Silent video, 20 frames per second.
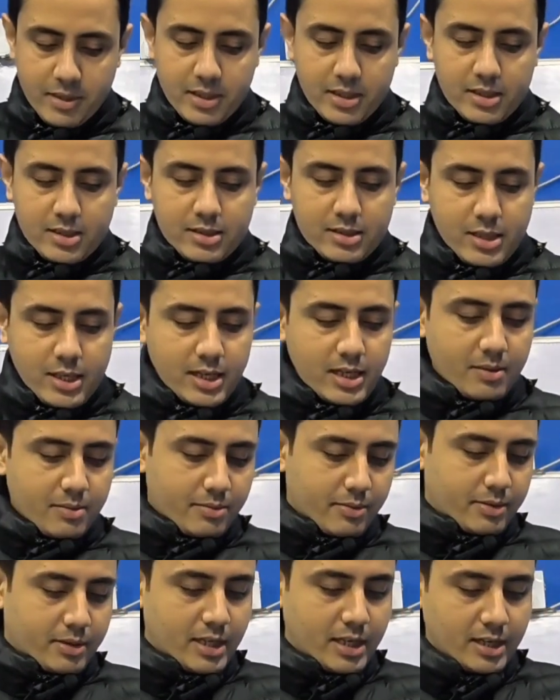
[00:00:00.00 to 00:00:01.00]
Because think of
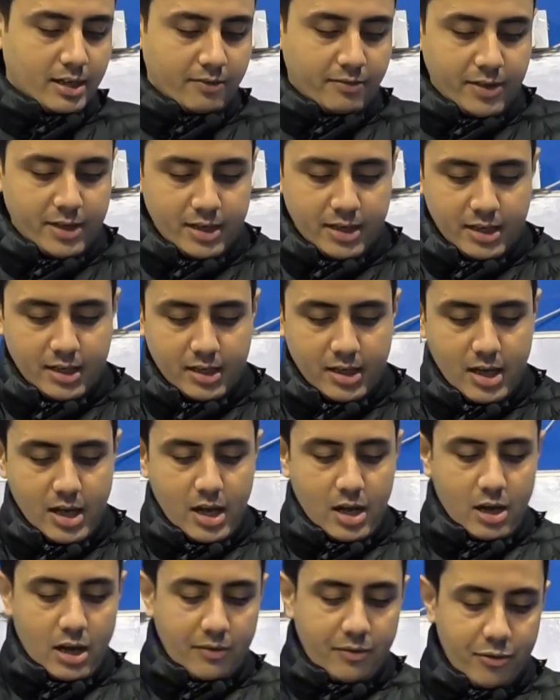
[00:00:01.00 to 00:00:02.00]
it again.
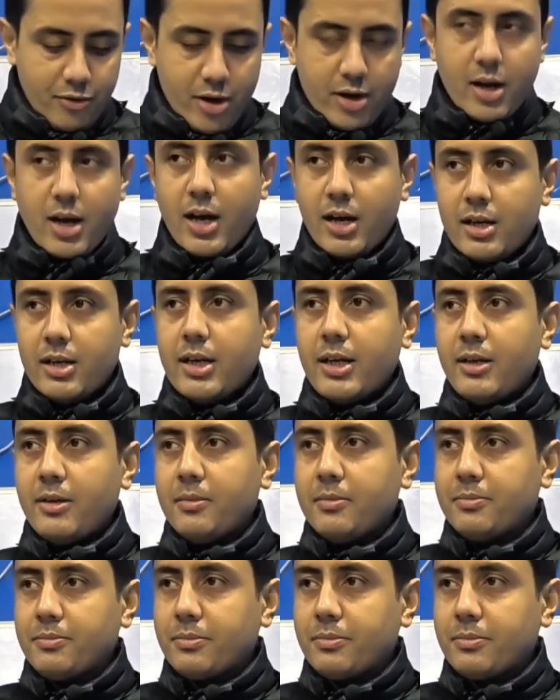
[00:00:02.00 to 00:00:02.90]
If you are hungry,